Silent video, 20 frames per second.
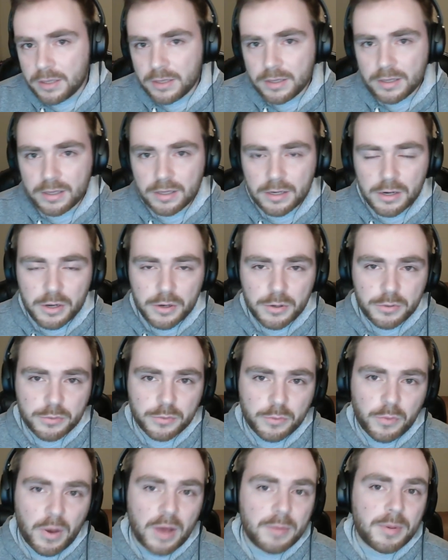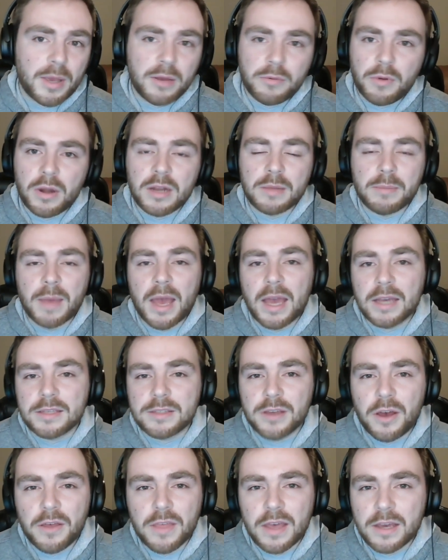you know, why pay running backs,
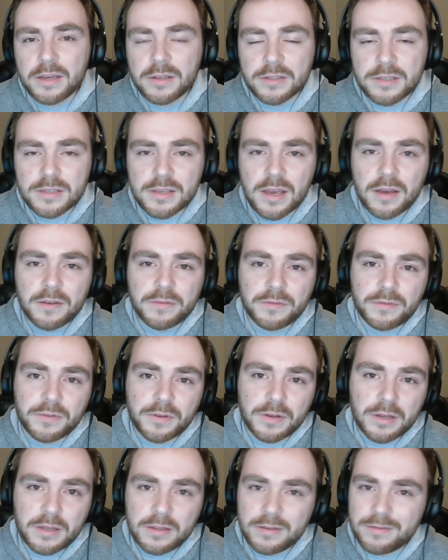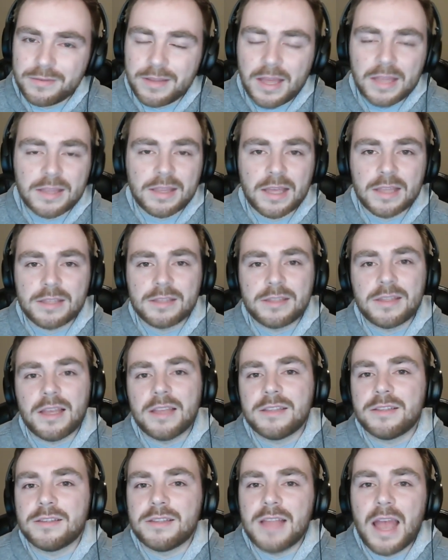all that good stuff,
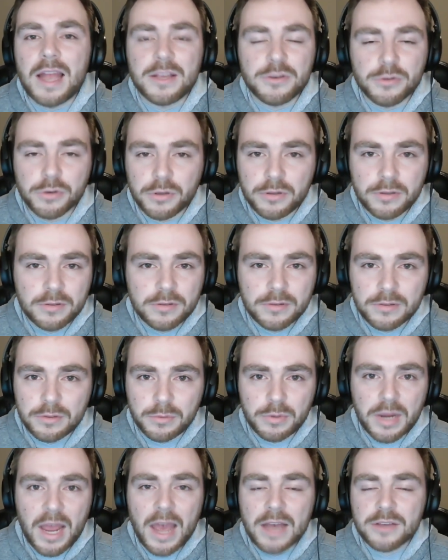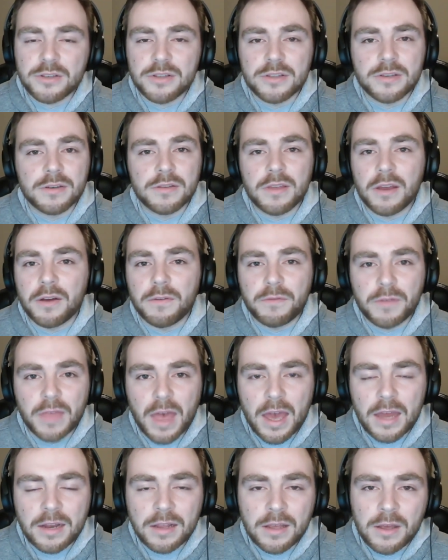that's natural. The reactions are there for
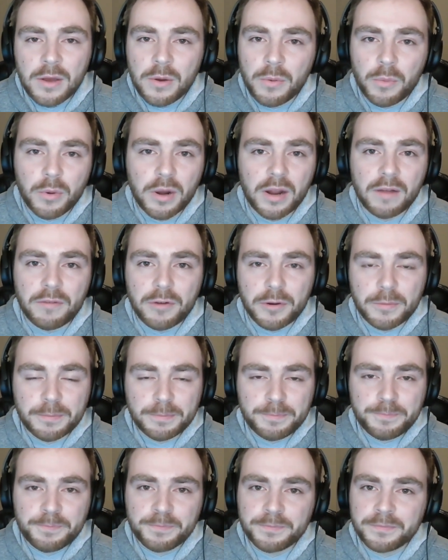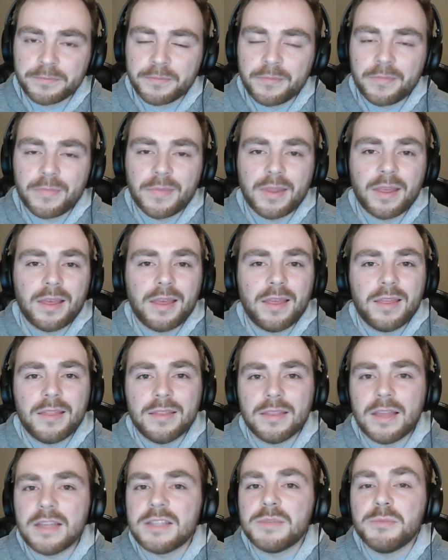that, whatever.
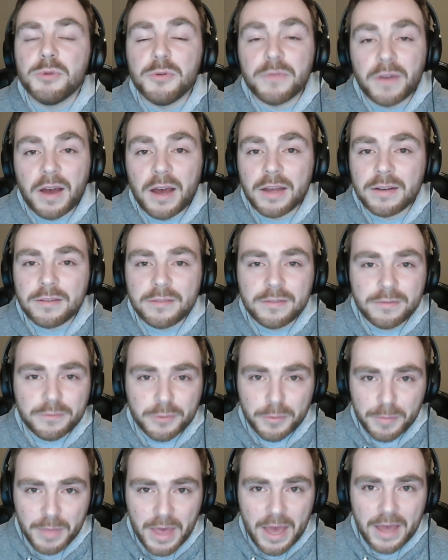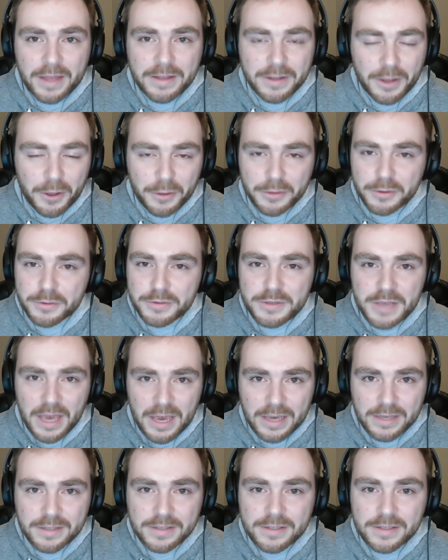Let's move on from that, all those
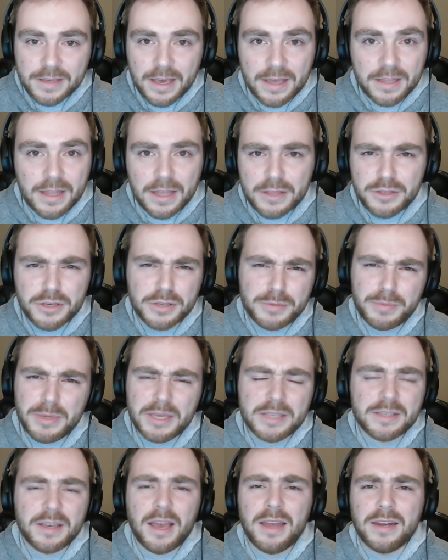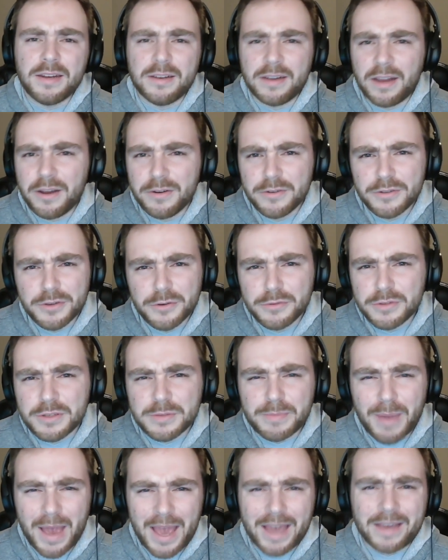takes, and just be excited. Aaron Jones is
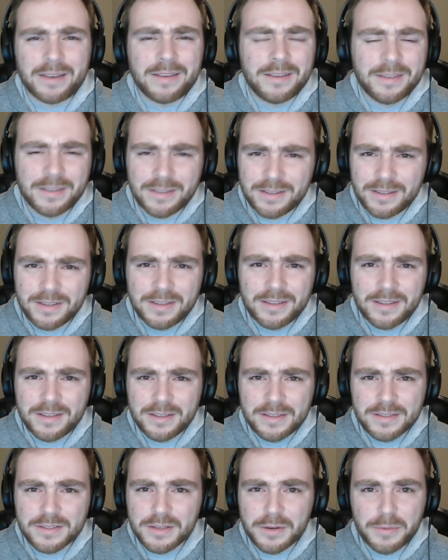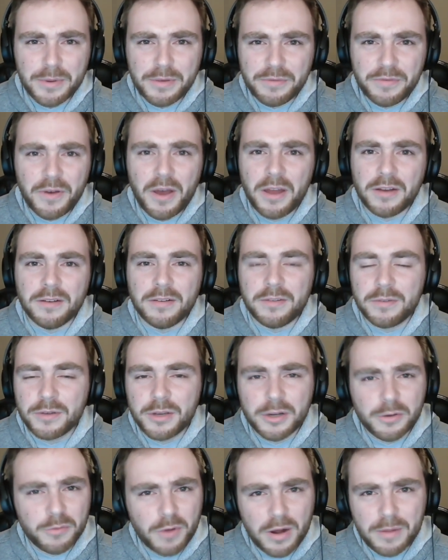back. It's going to be fun. We're
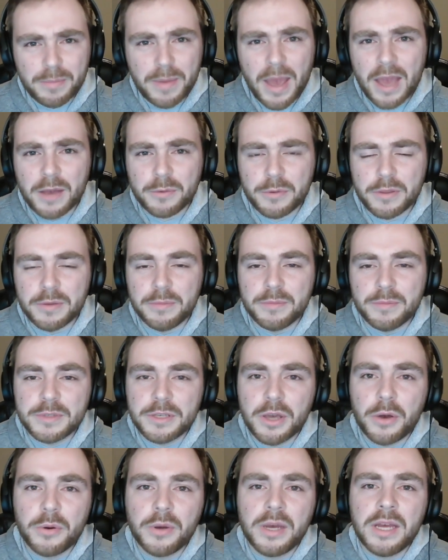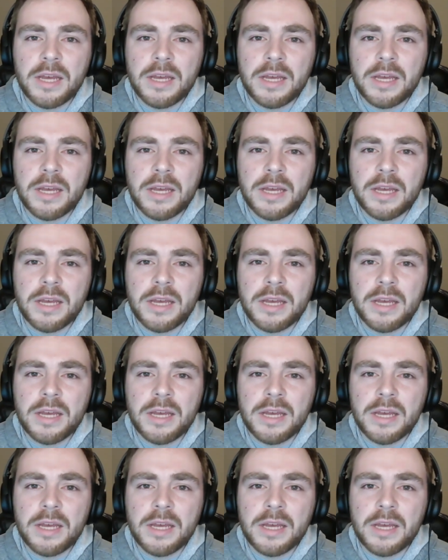going to run it back with him. So